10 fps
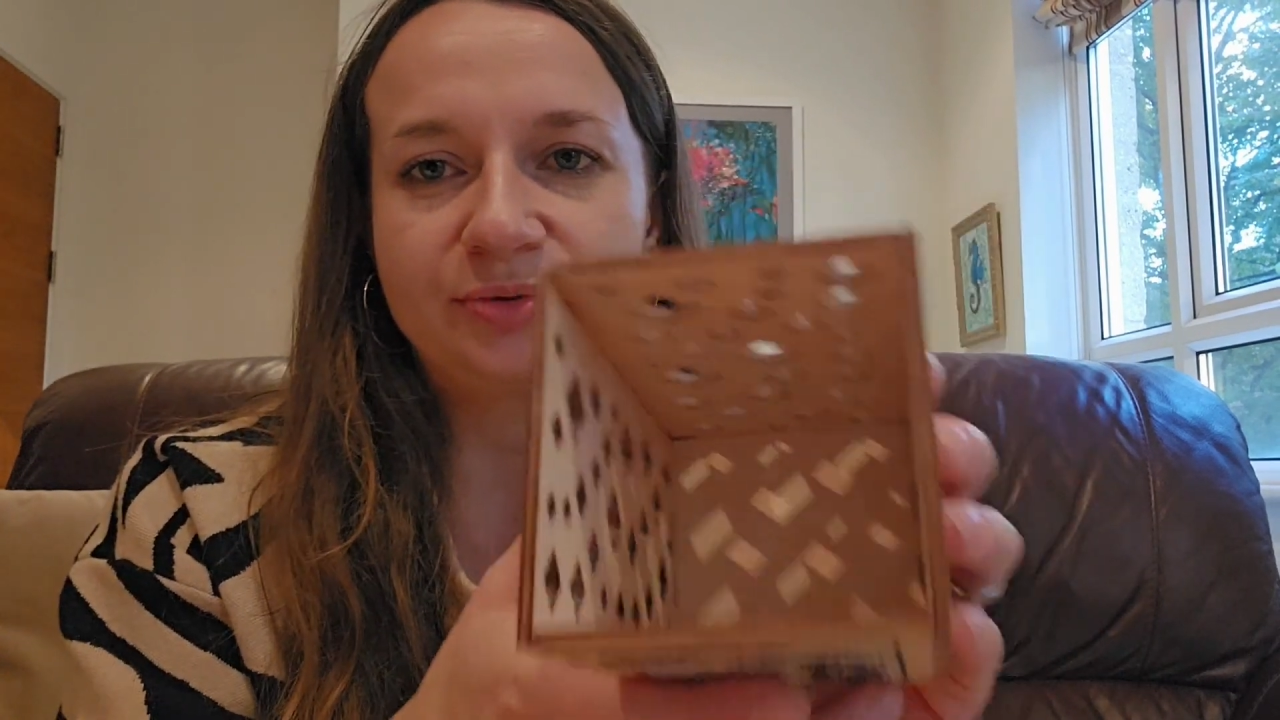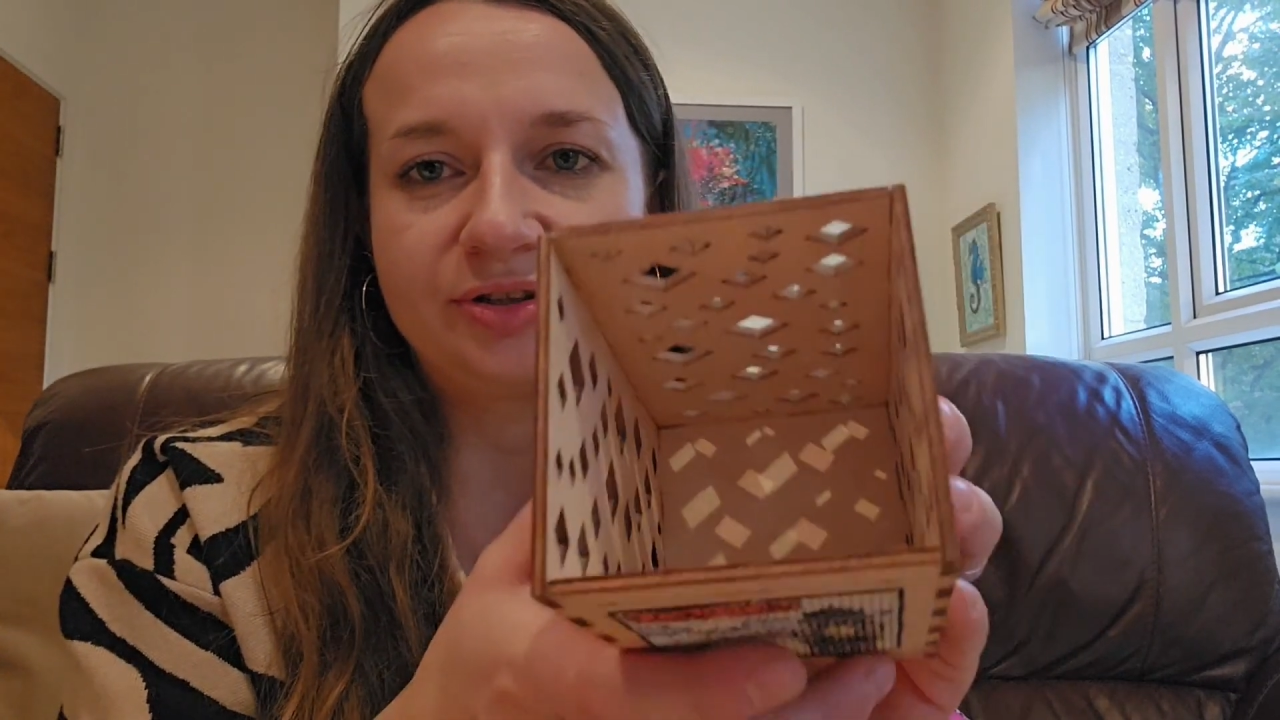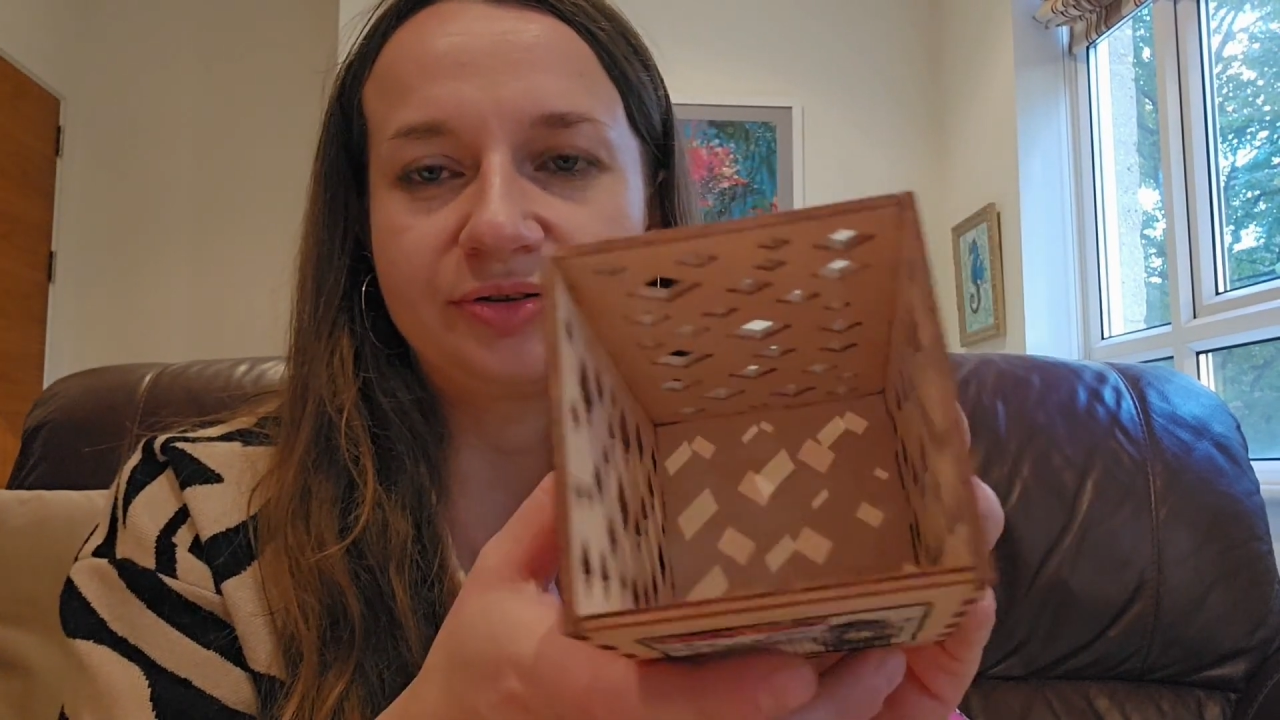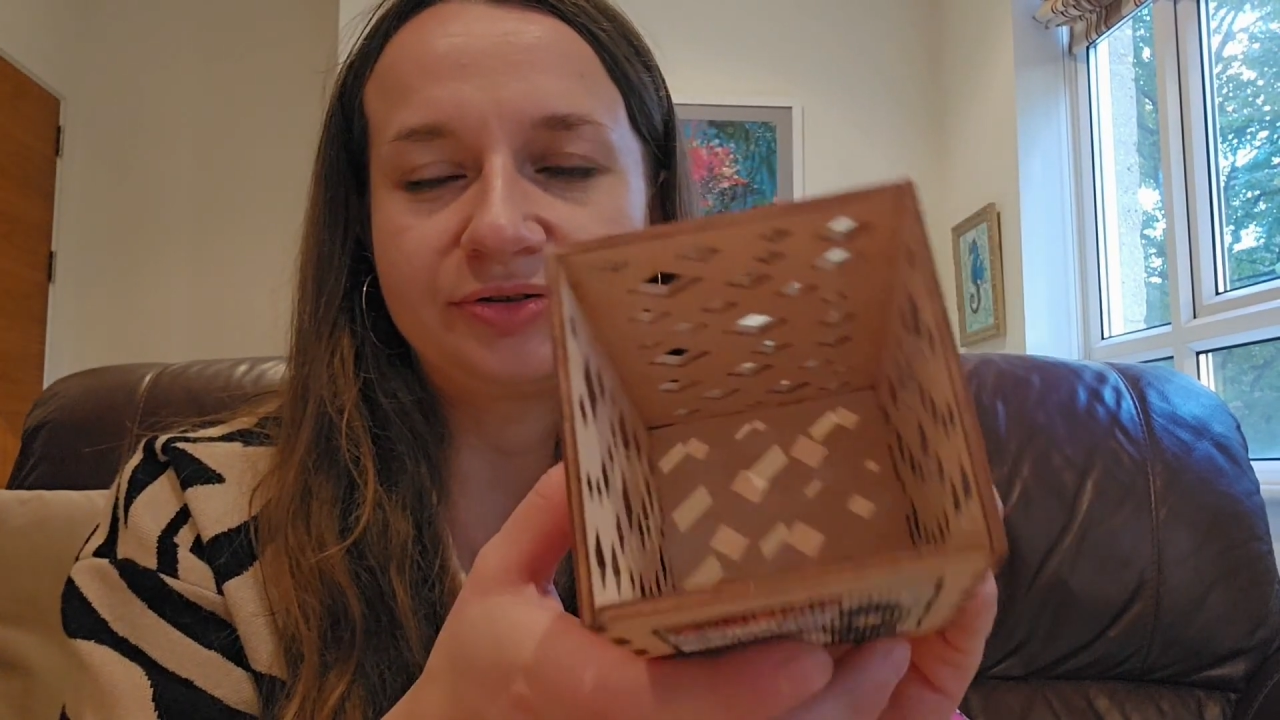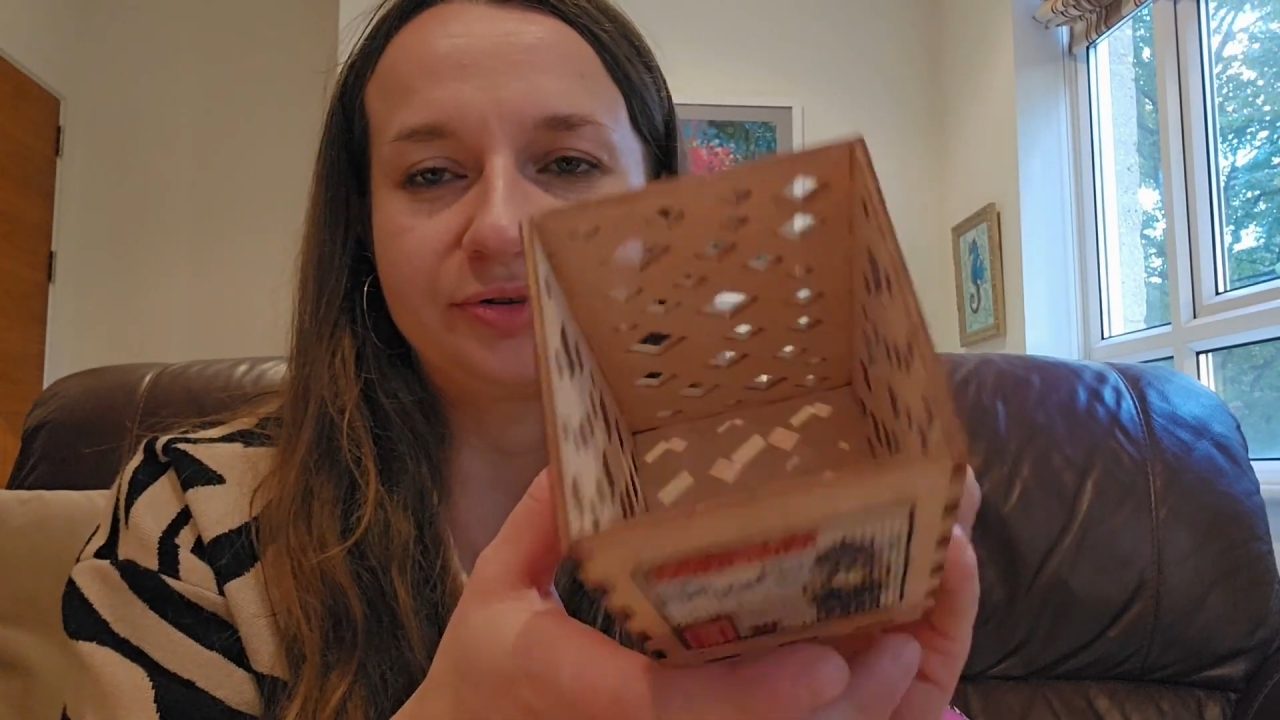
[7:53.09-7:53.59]

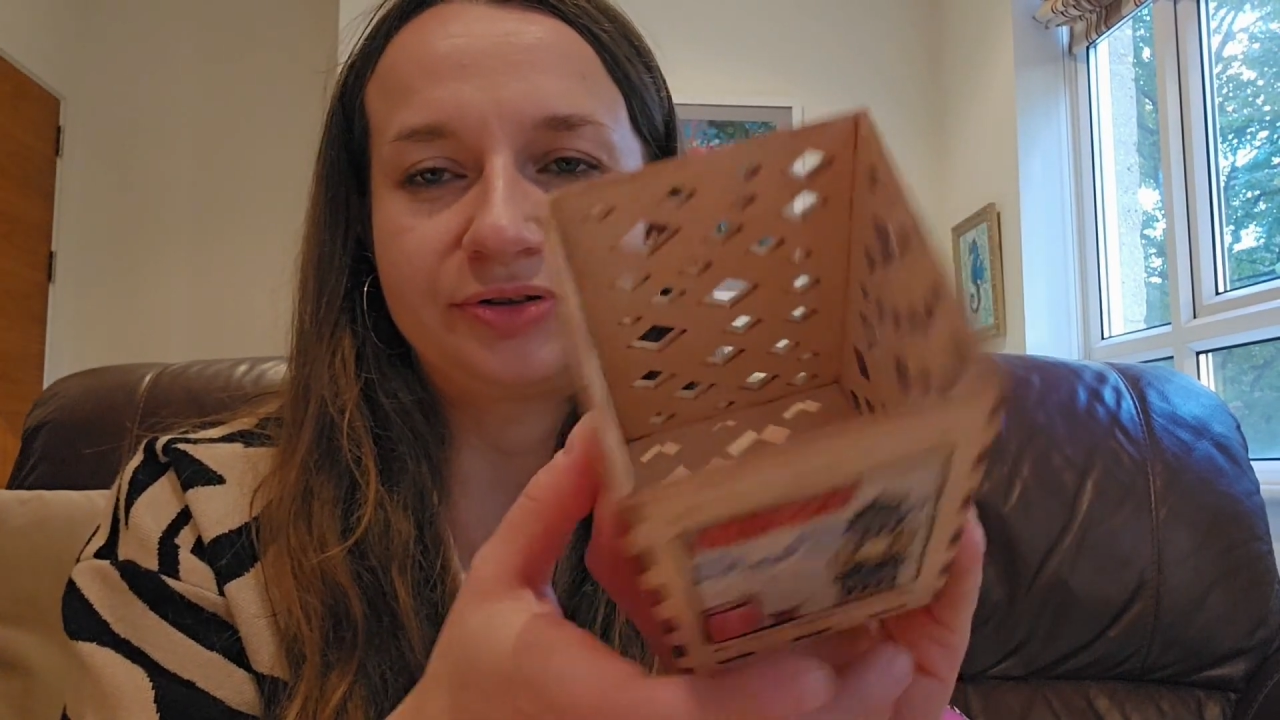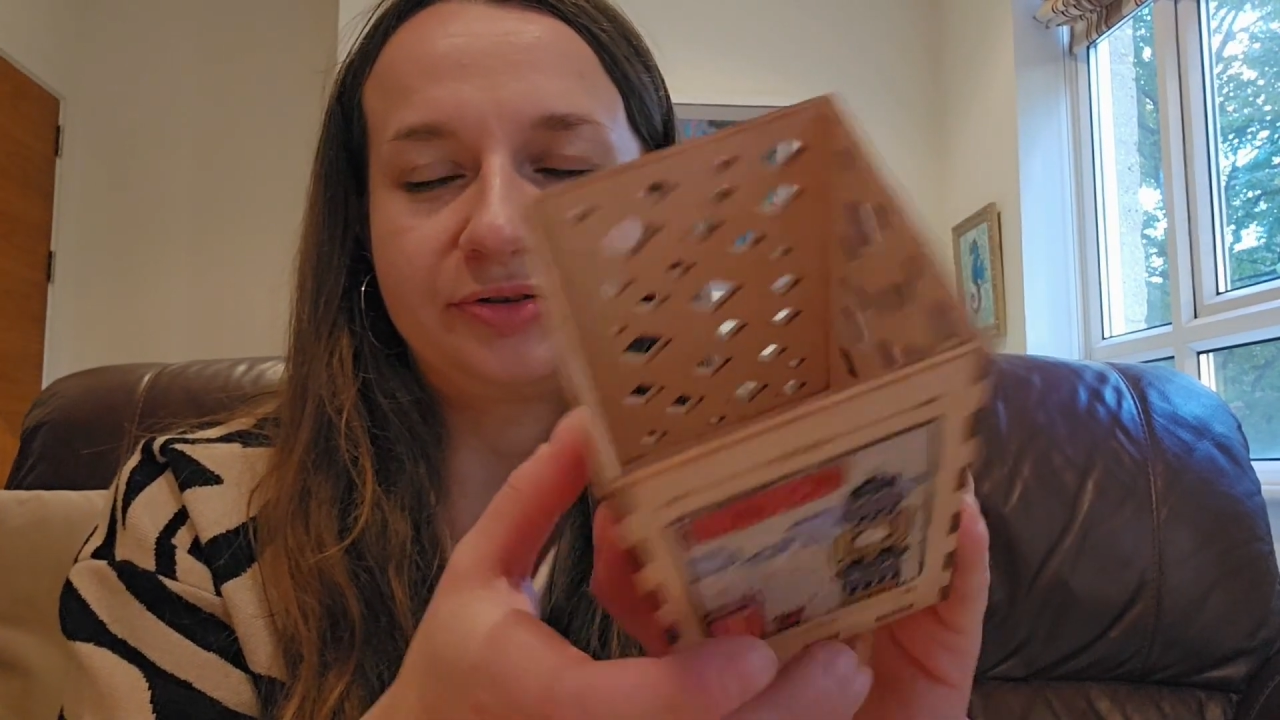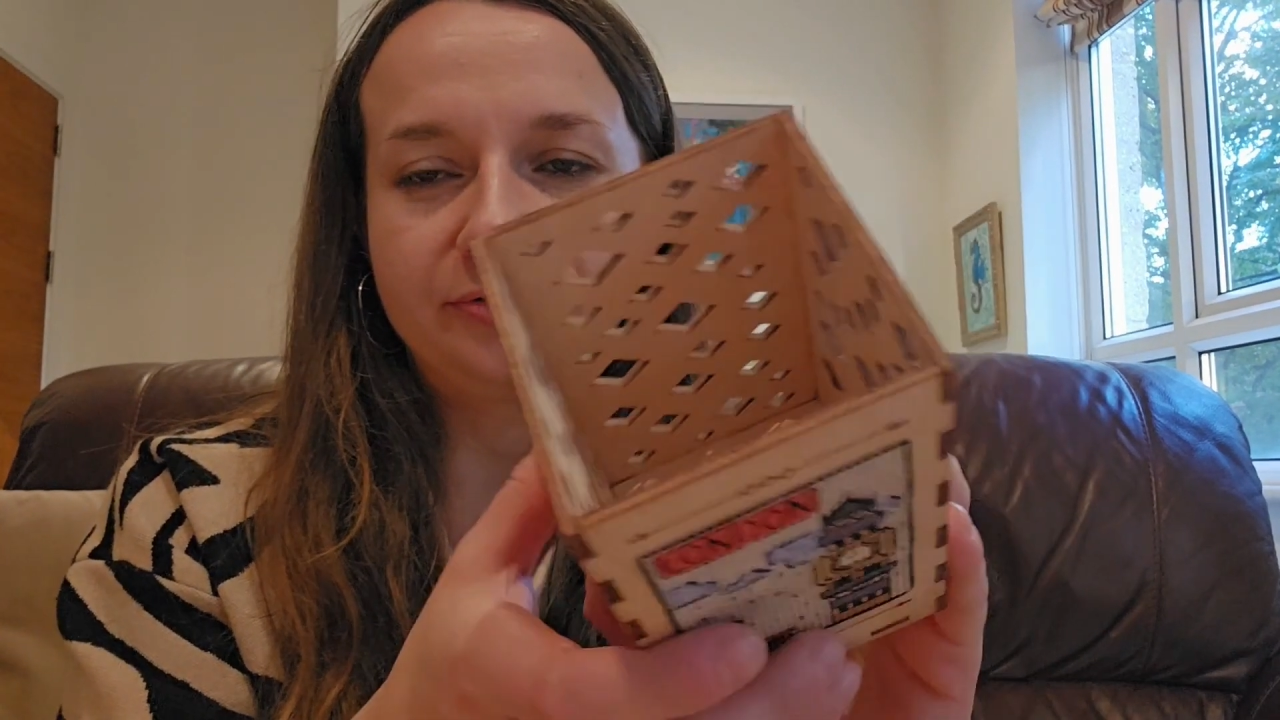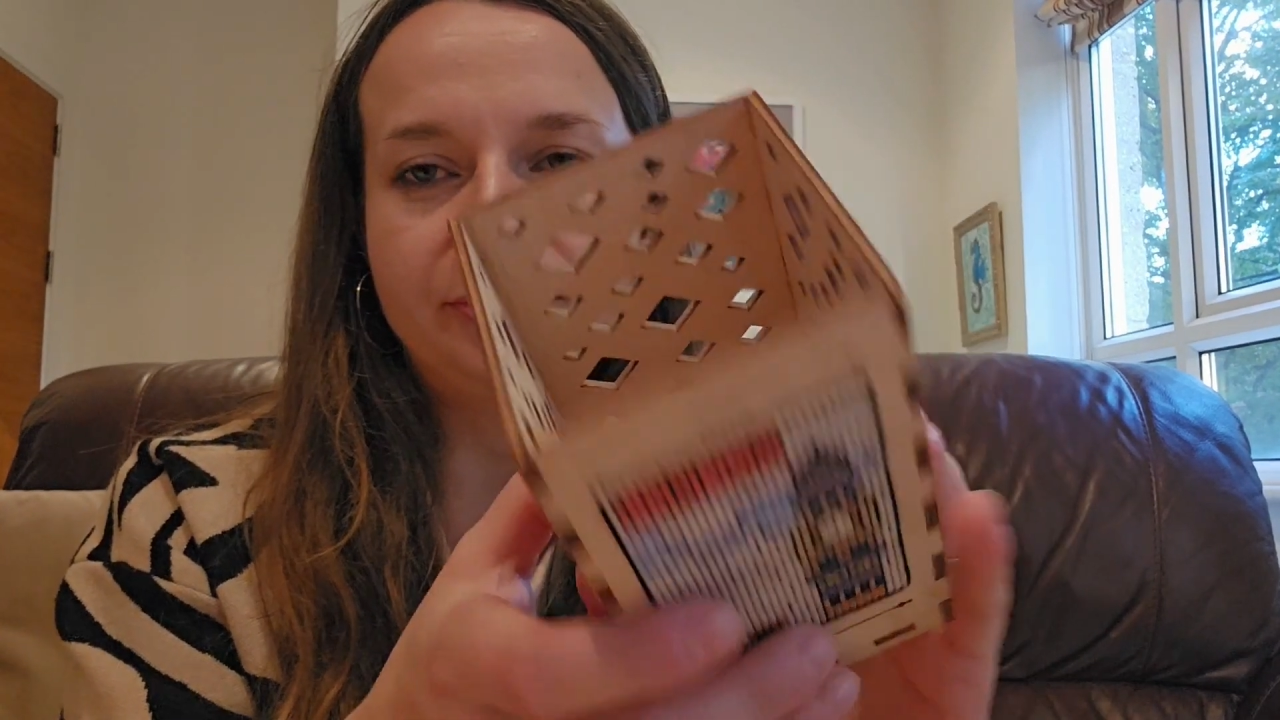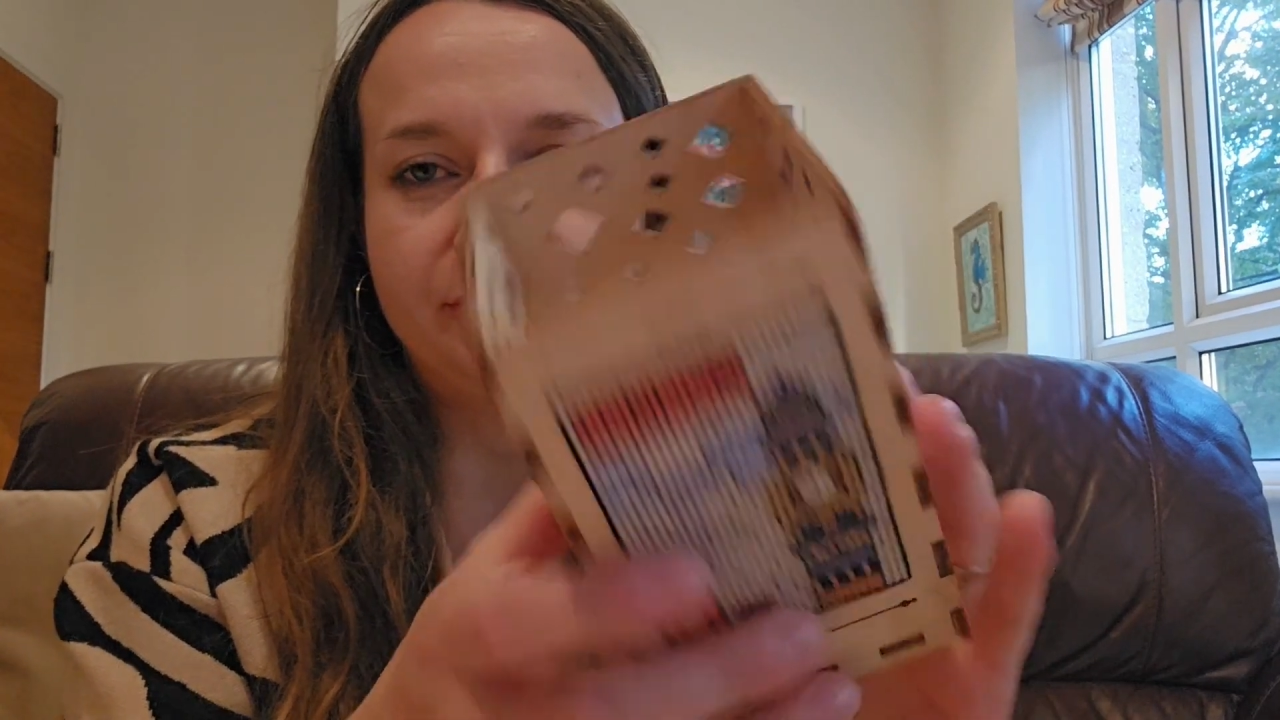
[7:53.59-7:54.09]
which also